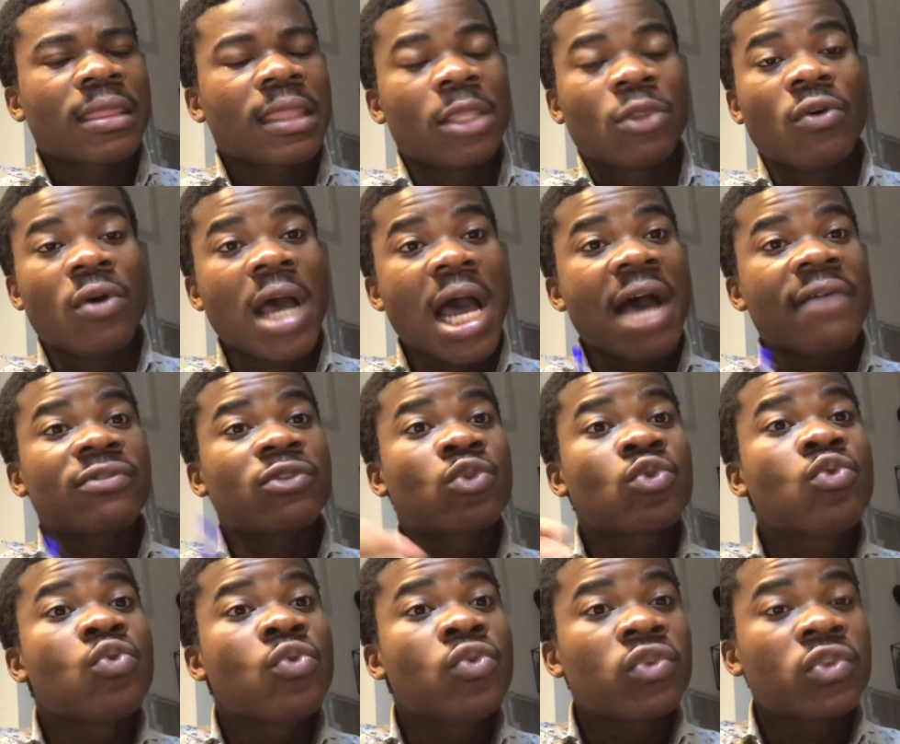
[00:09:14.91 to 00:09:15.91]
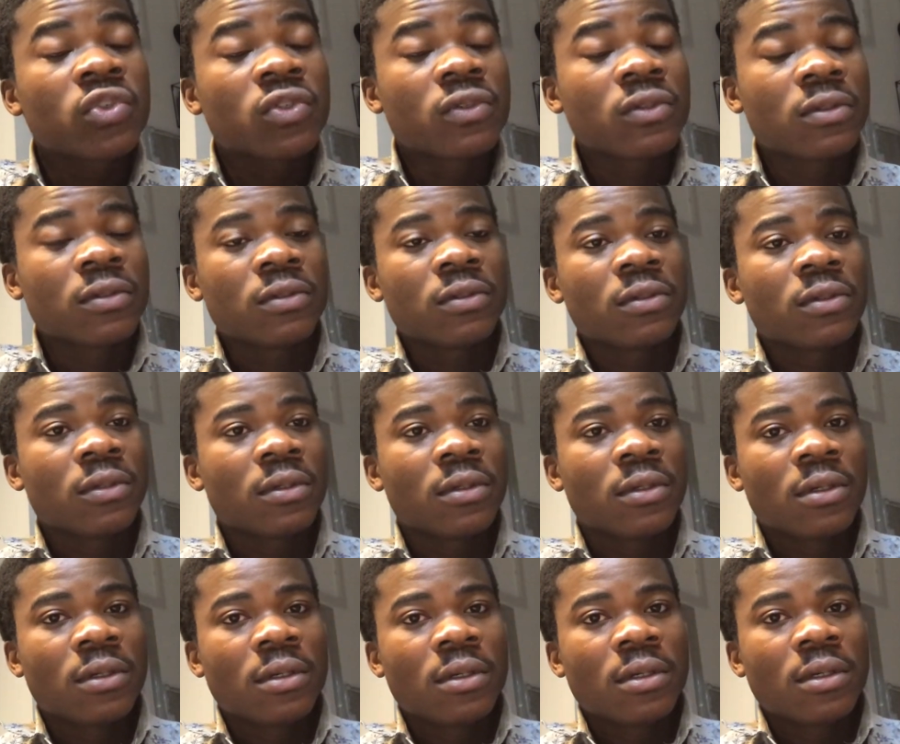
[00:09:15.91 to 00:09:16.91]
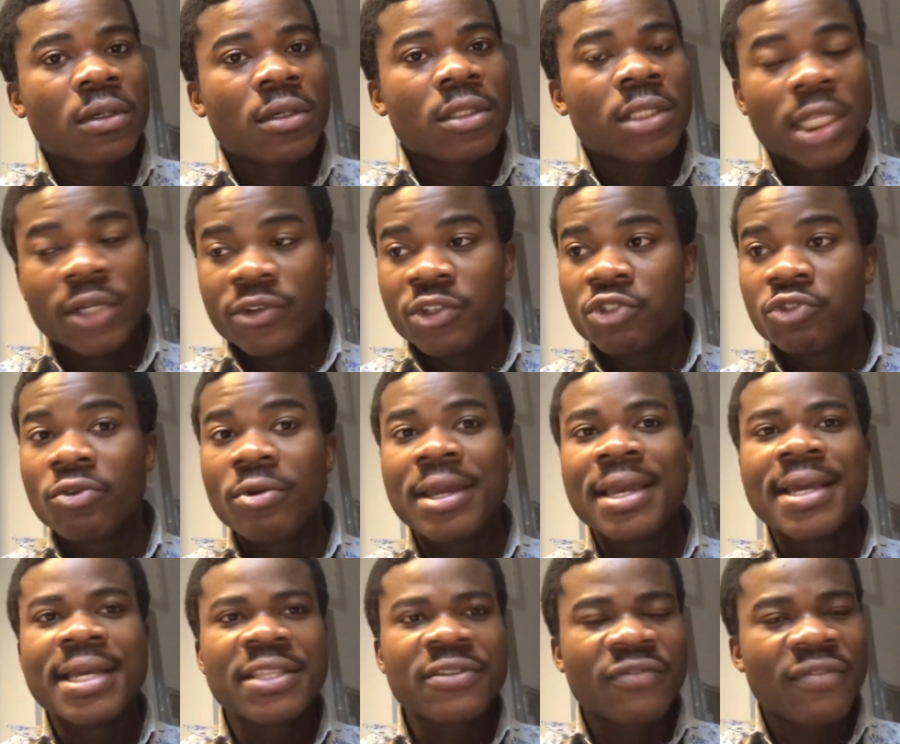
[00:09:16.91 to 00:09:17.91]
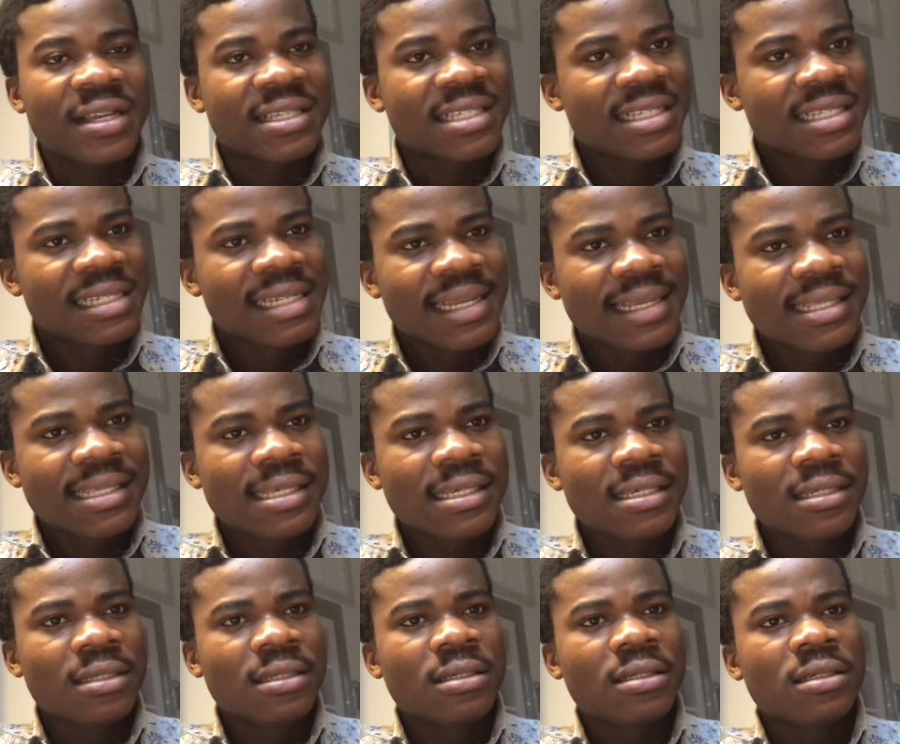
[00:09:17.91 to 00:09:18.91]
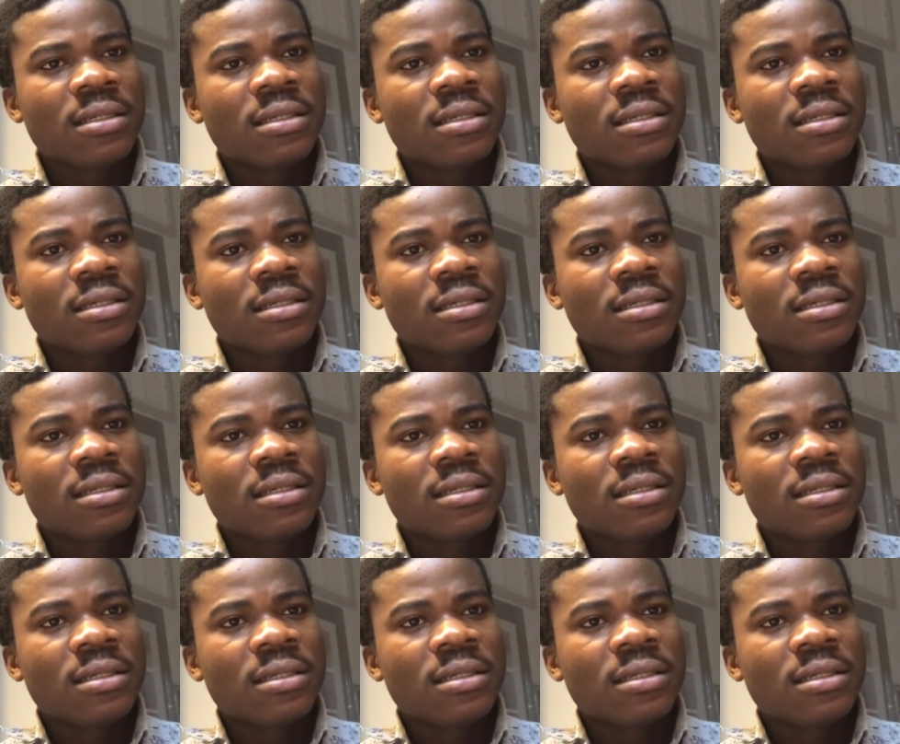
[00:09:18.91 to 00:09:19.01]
they don't have schools. There is no health facility.